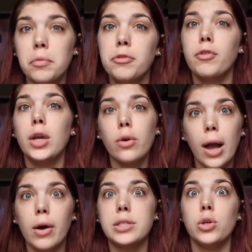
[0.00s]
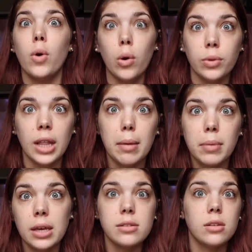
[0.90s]
figure out as you own them,
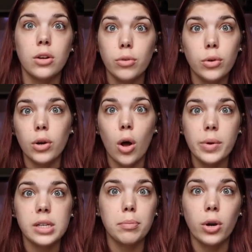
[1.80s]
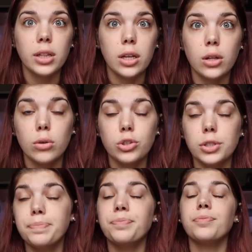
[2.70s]
because you know, you can always upgrade the
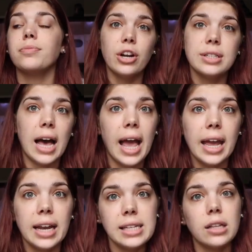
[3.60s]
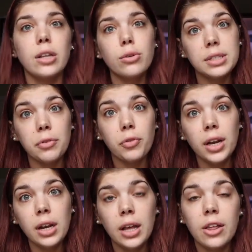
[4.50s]
enclosure. Their diet is a little
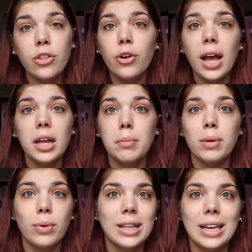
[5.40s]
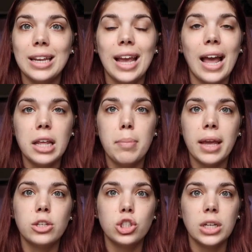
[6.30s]
different. They're not gonna be really eating any
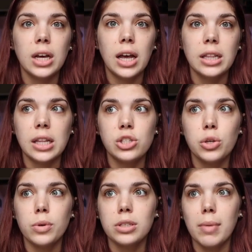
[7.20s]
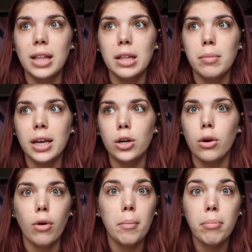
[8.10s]
Pangea unless you were to make them like a
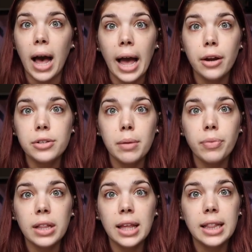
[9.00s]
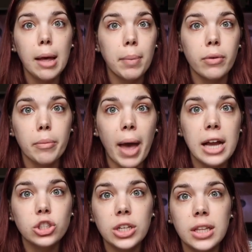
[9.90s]
grub pie or something like that by
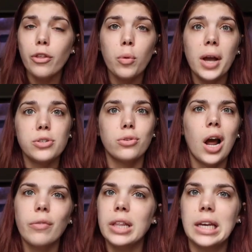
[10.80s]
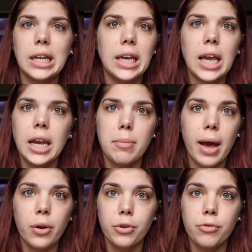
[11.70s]
Repashy. Otherwise, they're not really gonna eat any
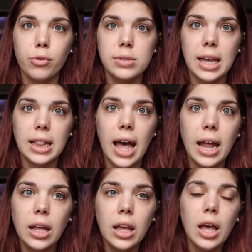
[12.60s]
powdered foods like that.